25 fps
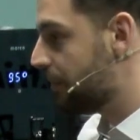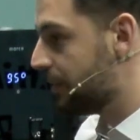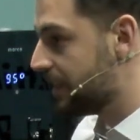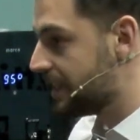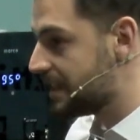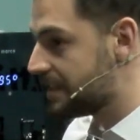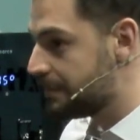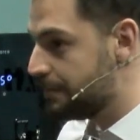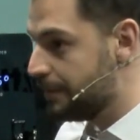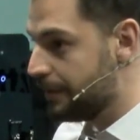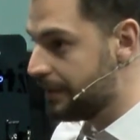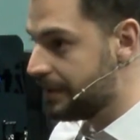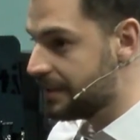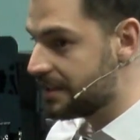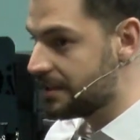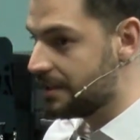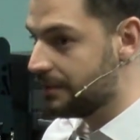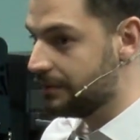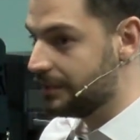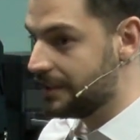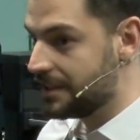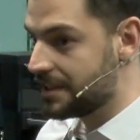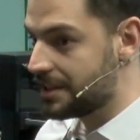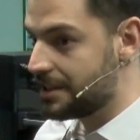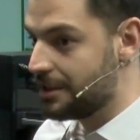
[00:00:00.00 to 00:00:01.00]
experience of
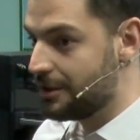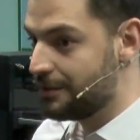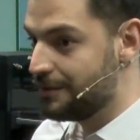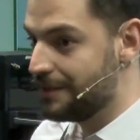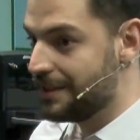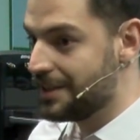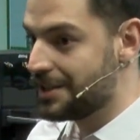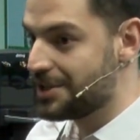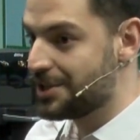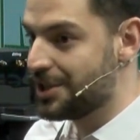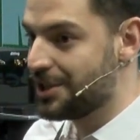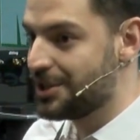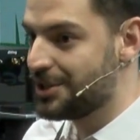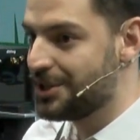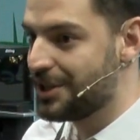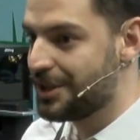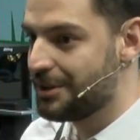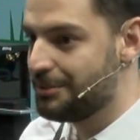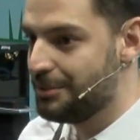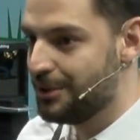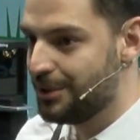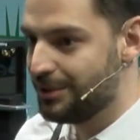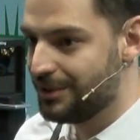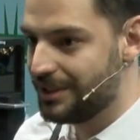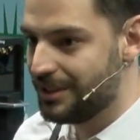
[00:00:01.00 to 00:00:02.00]
this coffee is changing
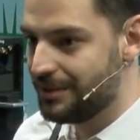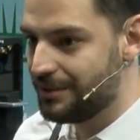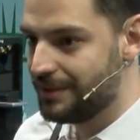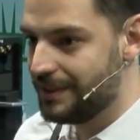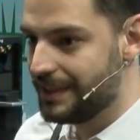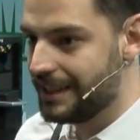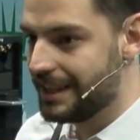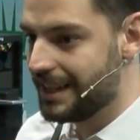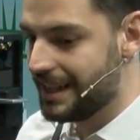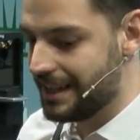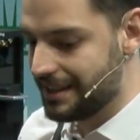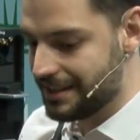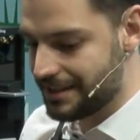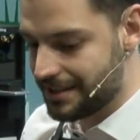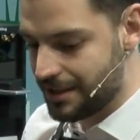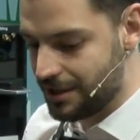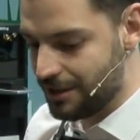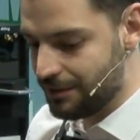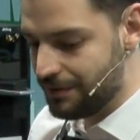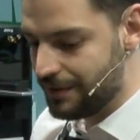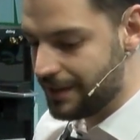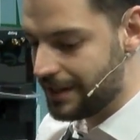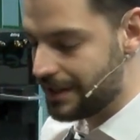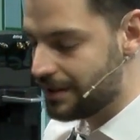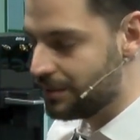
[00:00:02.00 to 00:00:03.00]
beautifully as
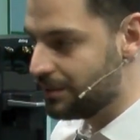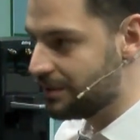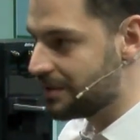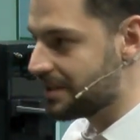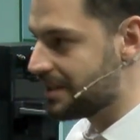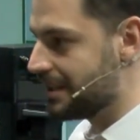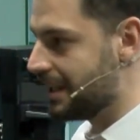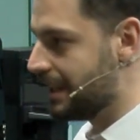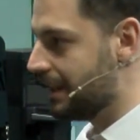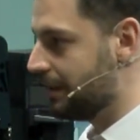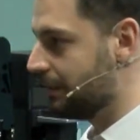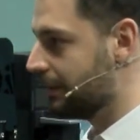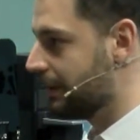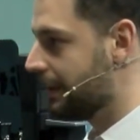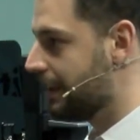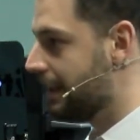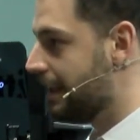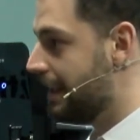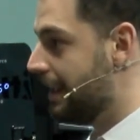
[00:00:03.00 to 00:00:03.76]
coffee cools down.